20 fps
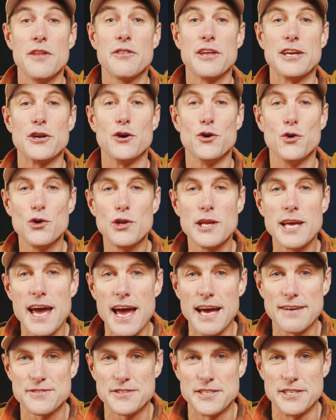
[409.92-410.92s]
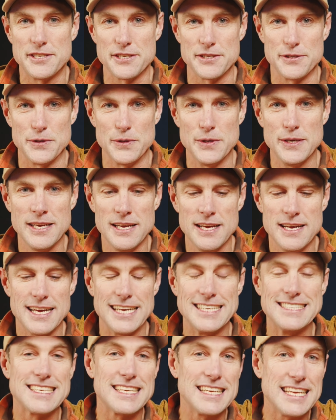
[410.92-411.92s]
then all you have to do
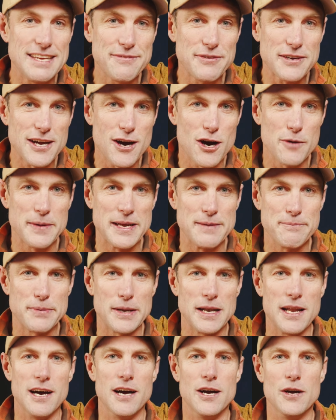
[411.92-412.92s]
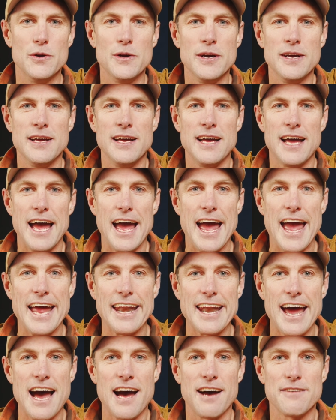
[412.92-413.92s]
is leave a comment below,
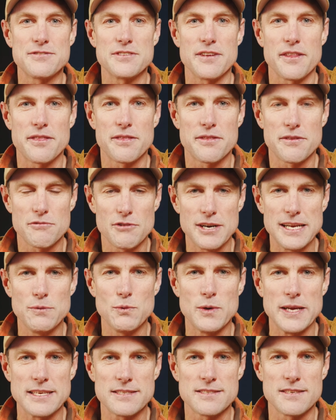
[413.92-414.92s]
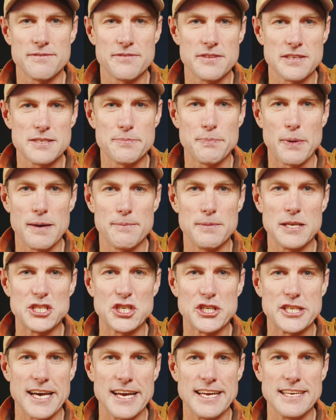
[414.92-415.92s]
and after 3 weeks of this publish
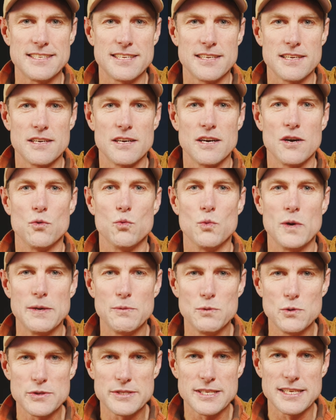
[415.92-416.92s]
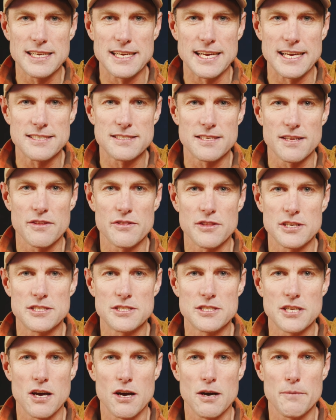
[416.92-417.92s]
date, we will select the
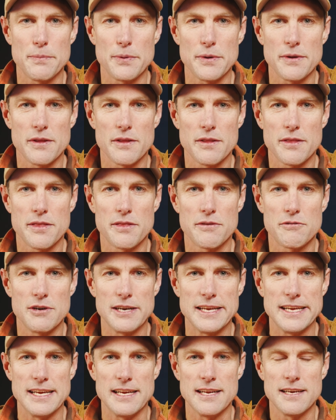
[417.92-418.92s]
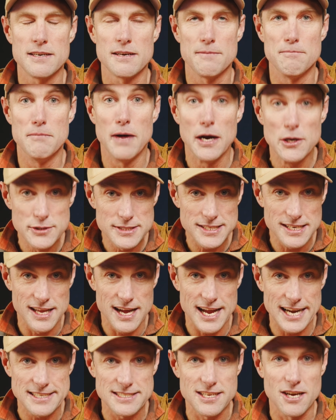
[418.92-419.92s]
top 3 most
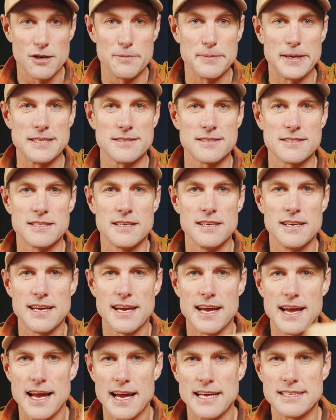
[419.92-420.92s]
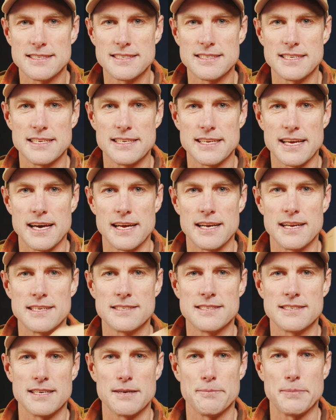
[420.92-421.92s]
liked comments and send out a
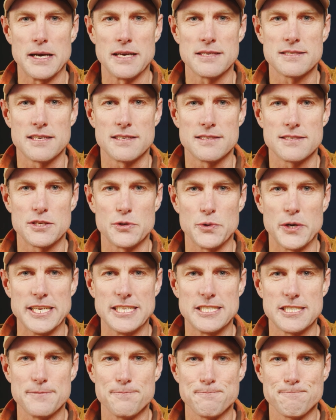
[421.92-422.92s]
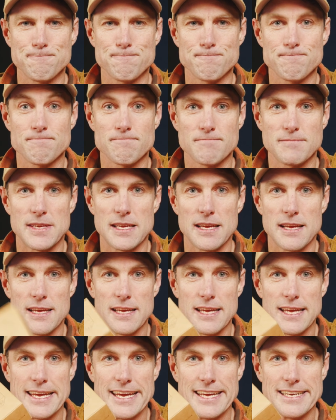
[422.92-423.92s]
of baskets to each.
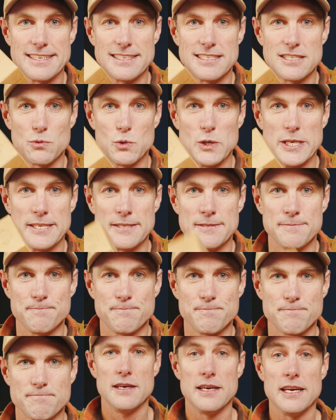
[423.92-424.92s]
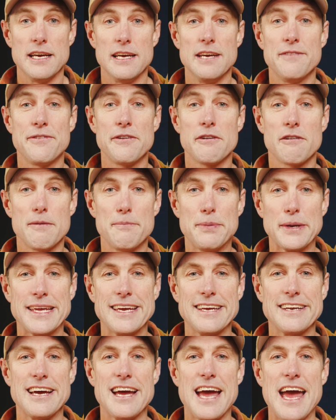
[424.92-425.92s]
Get in to win. If you're a
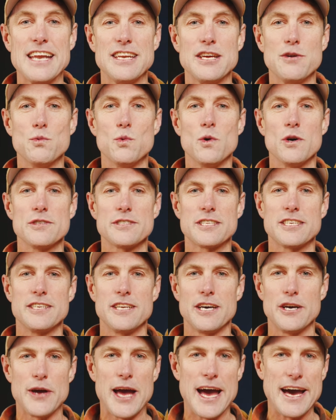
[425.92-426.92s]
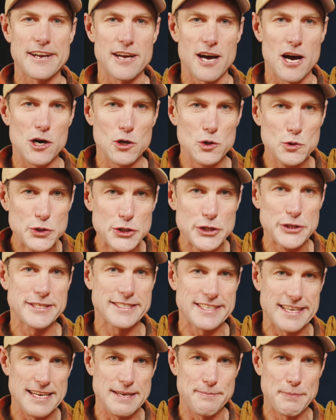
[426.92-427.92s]
beginner and you want to know how to hold your
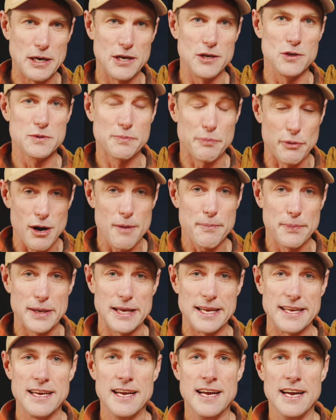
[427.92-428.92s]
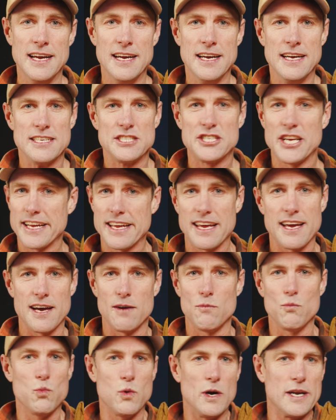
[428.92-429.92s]
ski poles properly, check
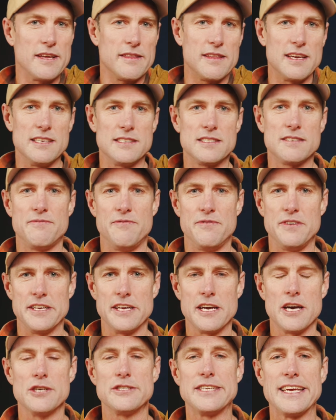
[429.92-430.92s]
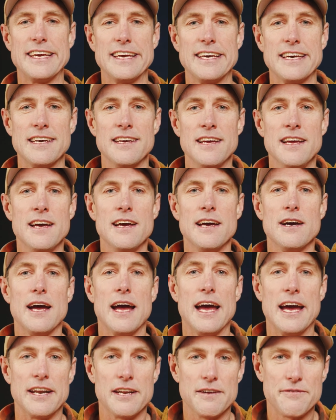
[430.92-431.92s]
out one of these videos here.
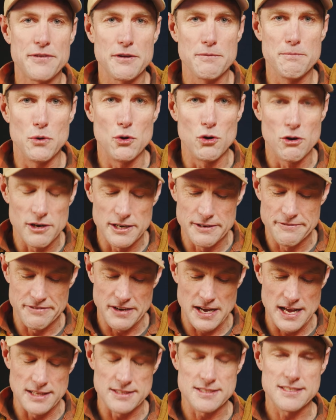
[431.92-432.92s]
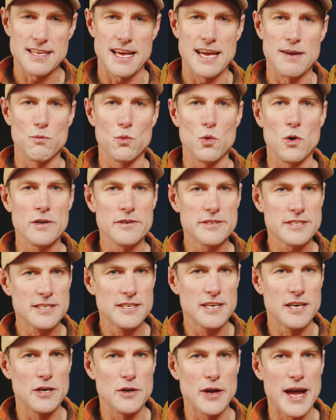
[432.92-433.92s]
And if you're more advanced and want to
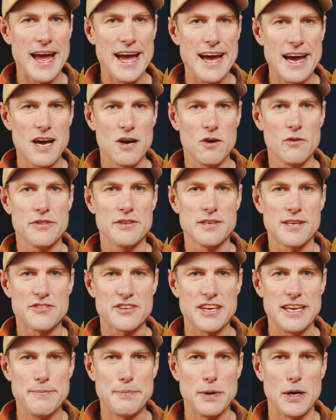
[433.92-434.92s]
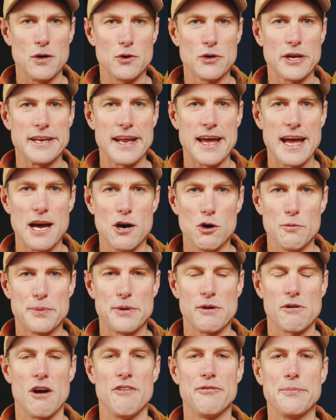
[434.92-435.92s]
know how the ski pole can help
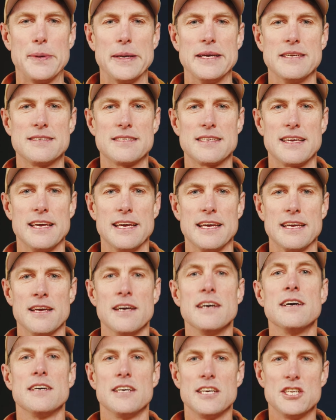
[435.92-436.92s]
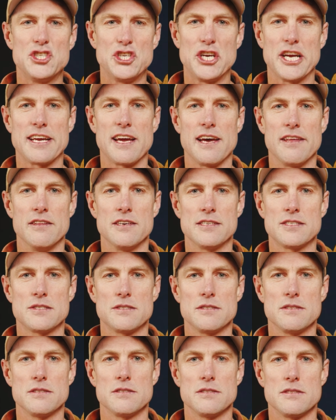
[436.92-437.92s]
your off-piste skiing, check out this
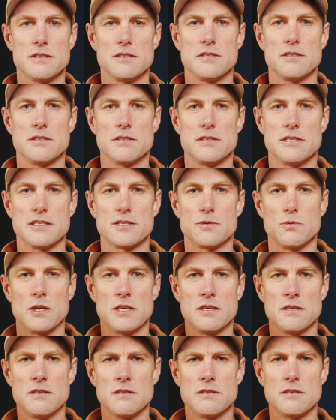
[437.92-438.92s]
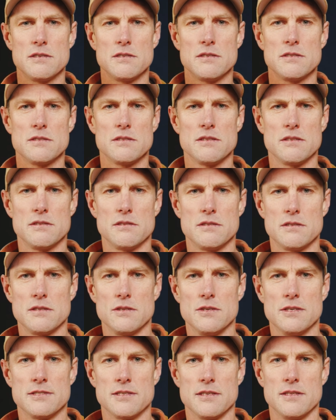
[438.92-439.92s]
one.
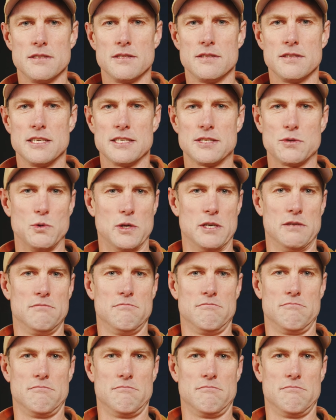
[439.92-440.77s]
Is it this one?